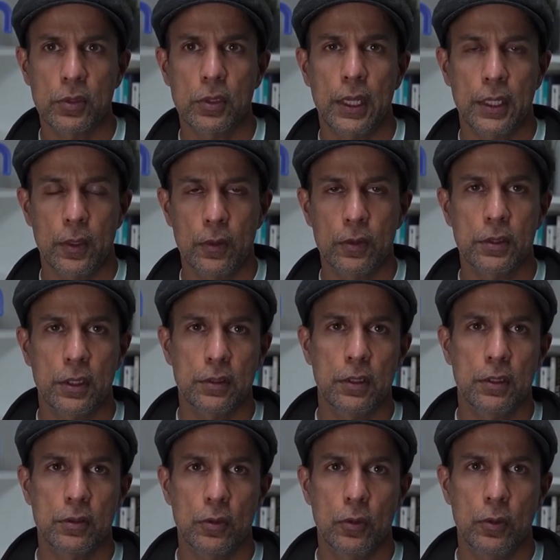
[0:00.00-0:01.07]

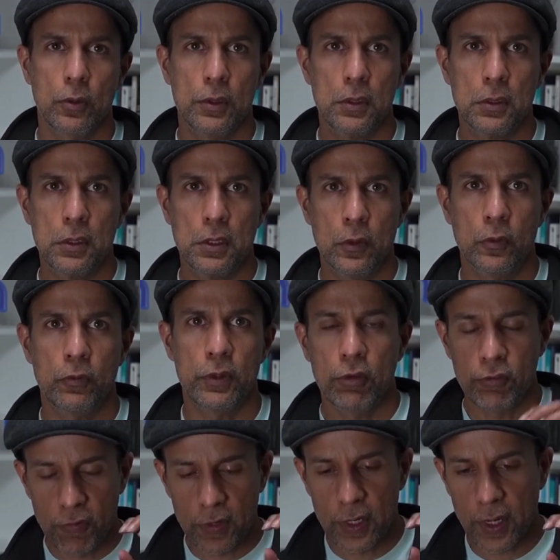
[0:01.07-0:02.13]
So
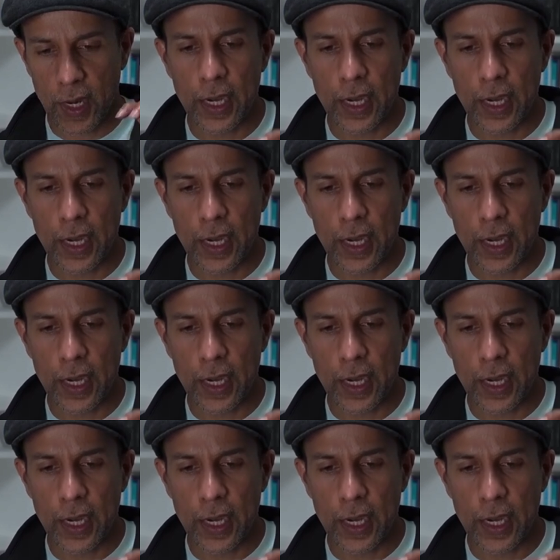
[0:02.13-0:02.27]
we fit